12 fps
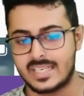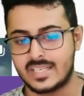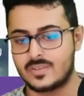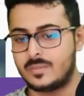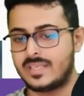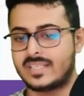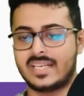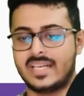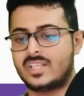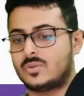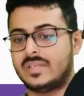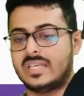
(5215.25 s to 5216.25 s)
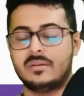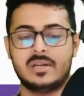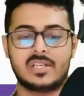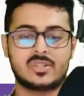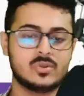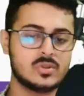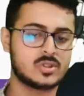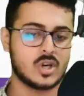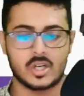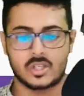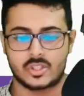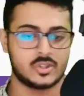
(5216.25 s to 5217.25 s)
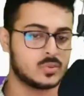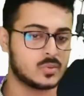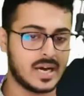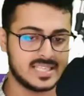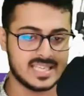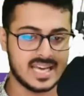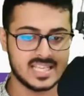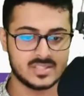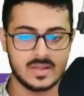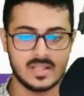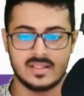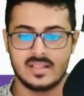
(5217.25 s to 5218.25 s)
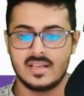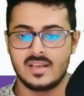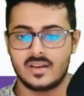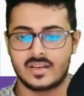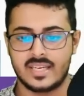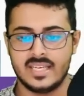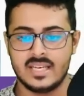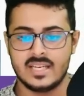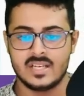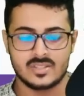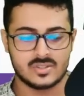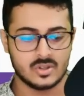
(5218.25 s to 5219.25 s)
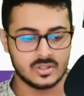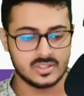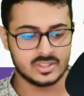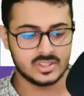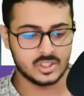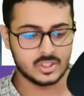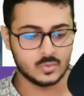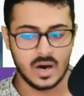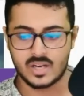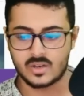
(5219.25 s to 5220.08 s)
It will be great to be able to talk to you guys as well. Okay, so this is the QR